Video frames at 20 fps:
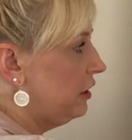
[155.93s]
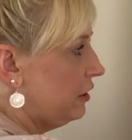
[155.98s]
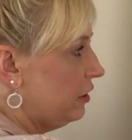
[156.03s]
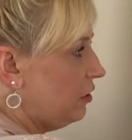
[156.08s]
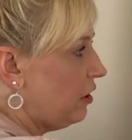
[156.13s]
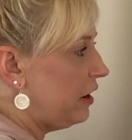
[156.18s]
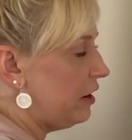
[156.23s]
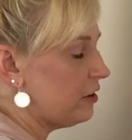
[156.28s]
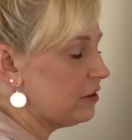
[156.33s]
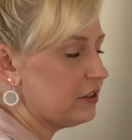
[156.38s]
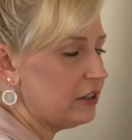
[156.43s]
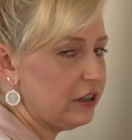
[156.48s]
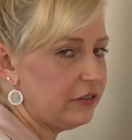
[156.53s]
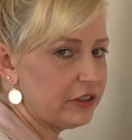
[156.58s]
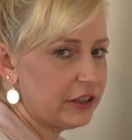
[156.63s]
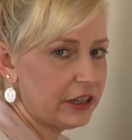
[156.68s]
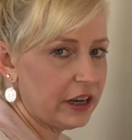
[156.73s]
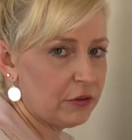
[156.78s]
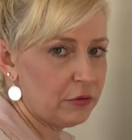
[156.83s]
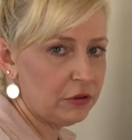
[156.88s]
Your higher
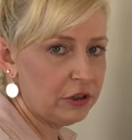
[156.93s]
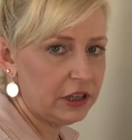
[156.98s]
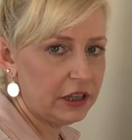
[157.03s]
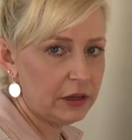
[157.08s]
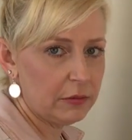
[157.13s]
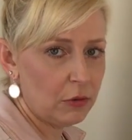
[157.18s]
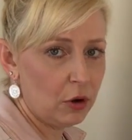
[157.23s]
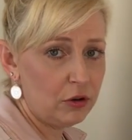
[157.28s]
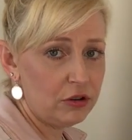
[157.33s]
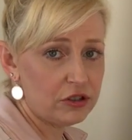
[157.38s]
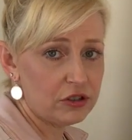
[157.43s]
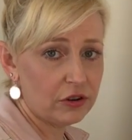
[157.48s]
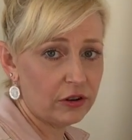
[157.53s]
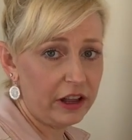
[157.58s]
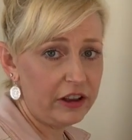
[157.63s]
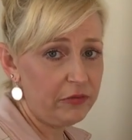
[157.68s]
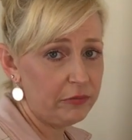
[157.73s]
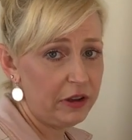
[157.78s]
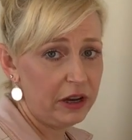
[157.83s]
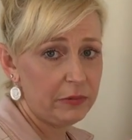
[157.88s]
self can get really emotional.
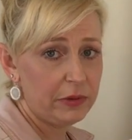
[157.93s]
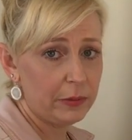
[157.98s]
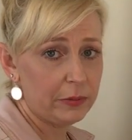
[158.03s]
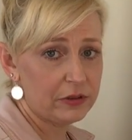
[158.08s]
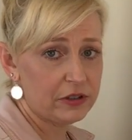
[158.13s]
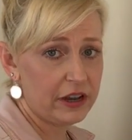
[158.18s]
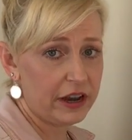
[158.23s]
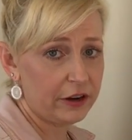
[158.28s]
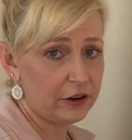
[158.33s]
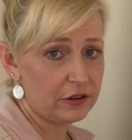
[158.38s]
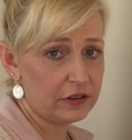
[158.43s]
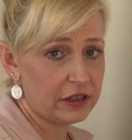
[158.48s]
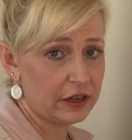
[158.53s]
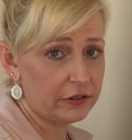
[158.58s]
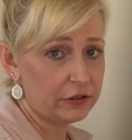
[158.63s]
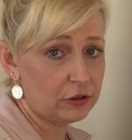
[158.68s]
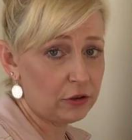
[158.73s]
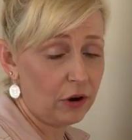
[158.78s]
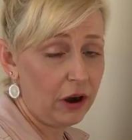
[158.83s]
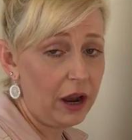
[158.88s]
I've made people's higher
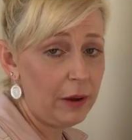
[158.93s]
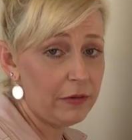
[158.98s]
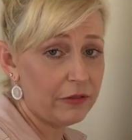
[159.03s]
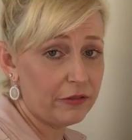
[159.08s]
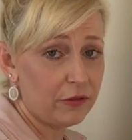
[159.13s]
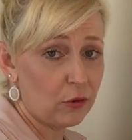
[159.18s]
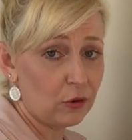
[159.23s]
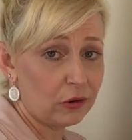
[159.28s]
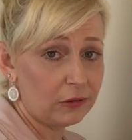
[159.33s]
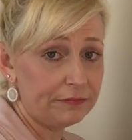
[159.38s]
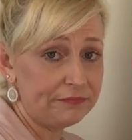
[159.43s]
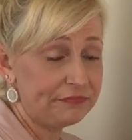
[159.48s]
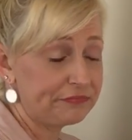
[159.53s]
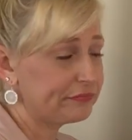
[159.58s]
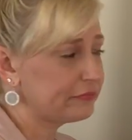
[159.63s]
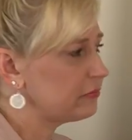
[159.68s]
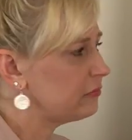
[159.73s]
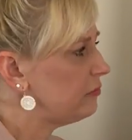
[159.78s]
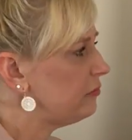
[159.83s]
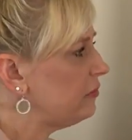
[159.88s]
selves cry before.
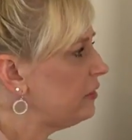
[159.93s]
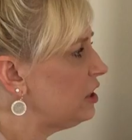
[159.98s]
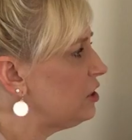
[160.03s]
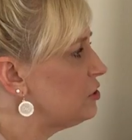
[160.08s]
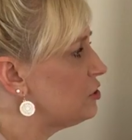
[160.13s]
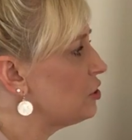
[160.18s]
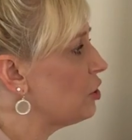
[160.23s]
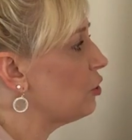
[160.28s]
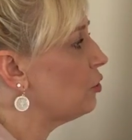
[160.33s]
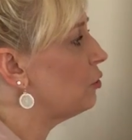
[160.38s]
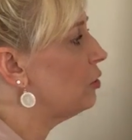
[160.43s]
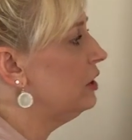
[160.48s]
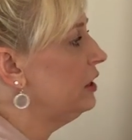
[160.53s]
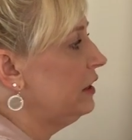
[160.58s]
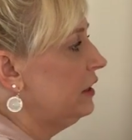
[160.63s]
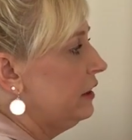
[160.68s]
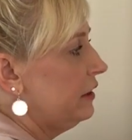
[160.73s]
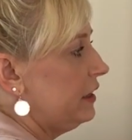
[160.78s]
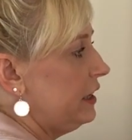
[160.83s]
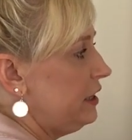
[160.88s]
So
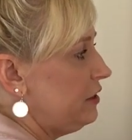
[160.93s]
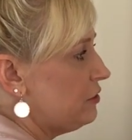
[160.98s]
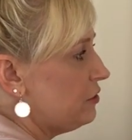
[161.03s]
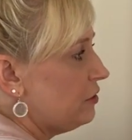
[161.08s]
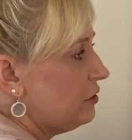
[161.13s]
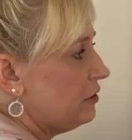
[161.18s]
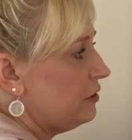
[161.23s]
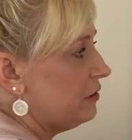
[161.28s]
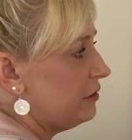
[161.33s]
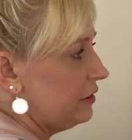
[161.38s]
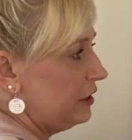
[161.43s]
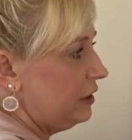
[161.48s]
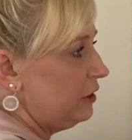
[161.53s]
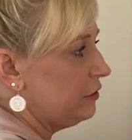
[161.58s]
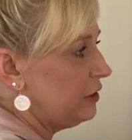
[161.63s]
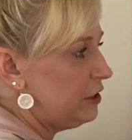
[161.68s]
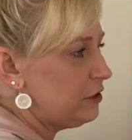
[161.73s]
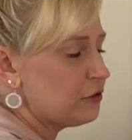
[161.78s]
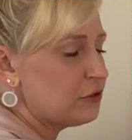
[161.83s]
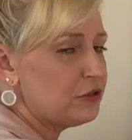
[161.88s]
these are, you
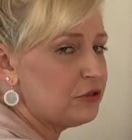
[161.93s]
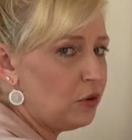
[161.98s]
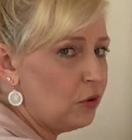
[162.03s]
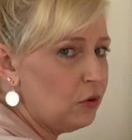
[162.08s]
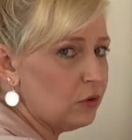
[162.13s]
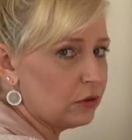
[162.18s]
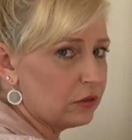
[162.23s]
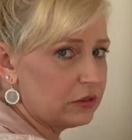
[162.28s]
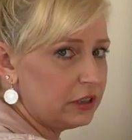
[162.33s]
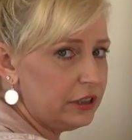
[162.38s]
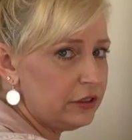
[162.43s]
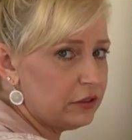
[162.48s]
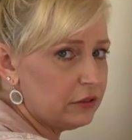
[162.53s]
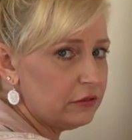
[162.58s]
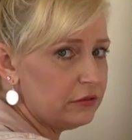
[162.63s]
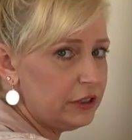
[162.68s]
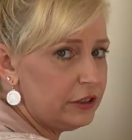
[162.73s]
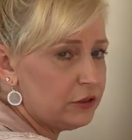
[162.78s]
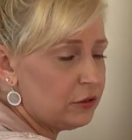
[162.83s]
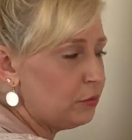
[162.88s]
know, these are souls. These
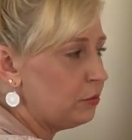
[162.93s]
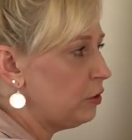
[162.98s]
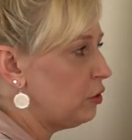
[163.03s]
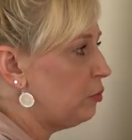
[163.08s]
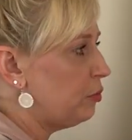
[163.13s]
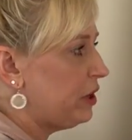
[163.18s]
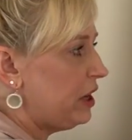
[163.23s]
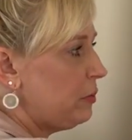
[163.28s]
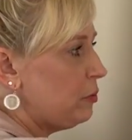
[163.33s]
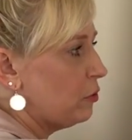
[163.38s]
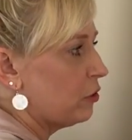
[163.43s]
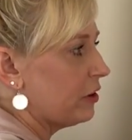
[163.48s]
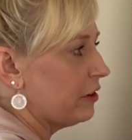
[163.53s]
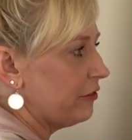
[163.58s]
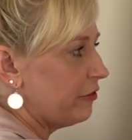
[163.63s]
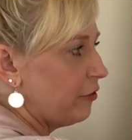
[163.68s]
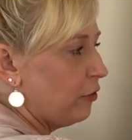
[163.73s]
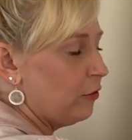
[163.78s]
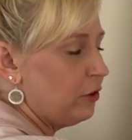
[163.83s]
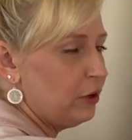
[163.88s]
are, these are real people
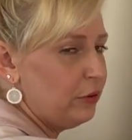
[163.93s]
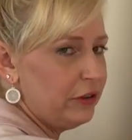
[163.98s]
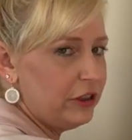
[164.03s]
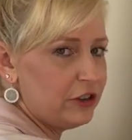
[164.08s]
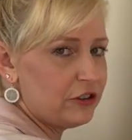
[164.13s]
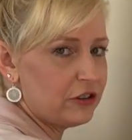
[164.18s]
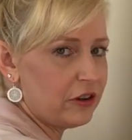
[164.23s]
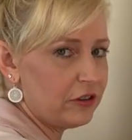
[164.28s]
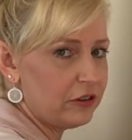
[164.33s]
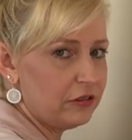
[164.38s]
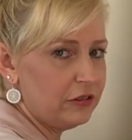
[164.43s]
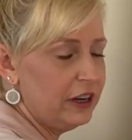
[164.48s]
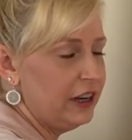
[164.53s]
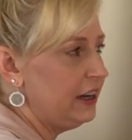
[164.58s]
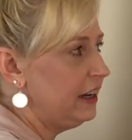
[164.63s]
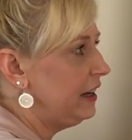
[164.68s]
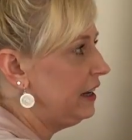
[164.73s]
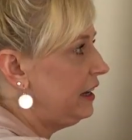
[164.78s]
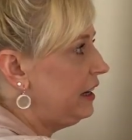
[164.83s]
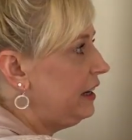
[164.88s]
conferring with each other,
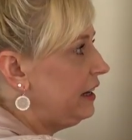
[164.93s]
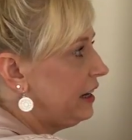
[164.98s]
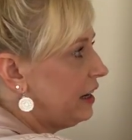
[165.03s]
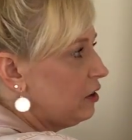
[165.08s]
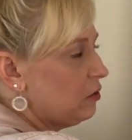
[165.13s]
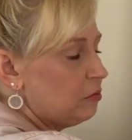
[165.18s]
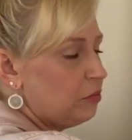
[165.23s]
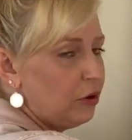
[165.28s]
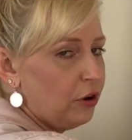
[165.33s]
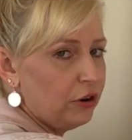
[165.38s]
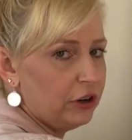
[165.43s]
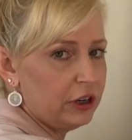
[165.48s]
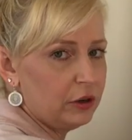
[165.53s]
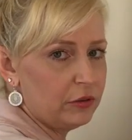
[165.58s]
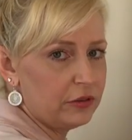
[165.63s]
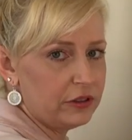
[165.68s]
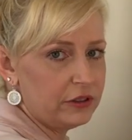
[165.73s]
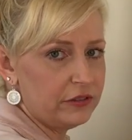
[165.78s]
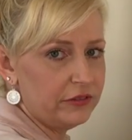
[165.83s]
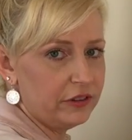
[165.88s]
hanging out and partying
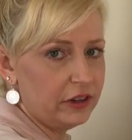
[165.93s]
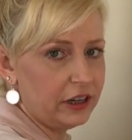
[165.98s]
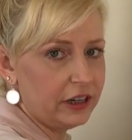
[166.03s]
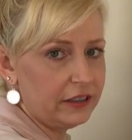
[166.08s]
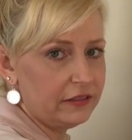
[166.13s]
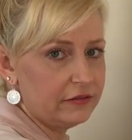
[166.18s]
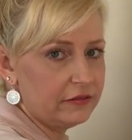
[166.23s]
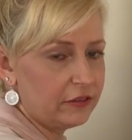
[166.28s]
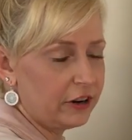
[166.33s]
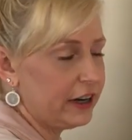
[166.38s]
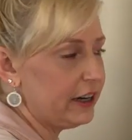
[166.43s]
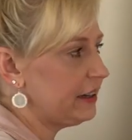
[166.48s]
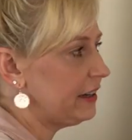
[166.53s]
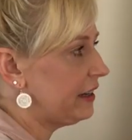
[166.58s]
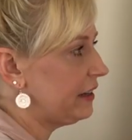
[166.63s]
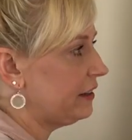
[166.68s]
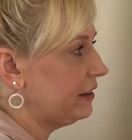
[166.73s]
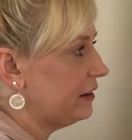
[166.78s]
with the divine, right?